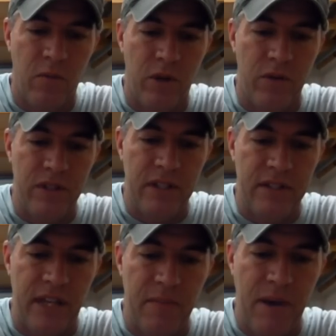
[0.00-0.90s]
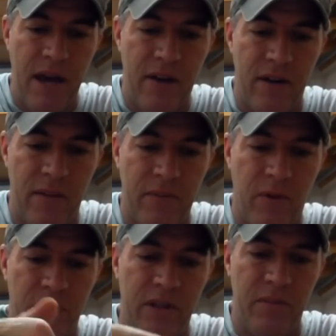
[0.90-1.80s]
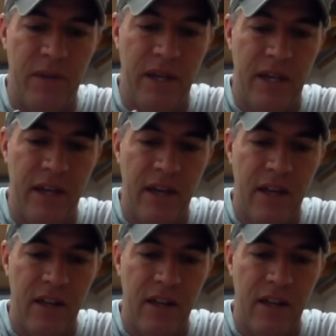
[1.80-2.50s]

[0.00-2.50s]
using the same pattern. I'm going to be,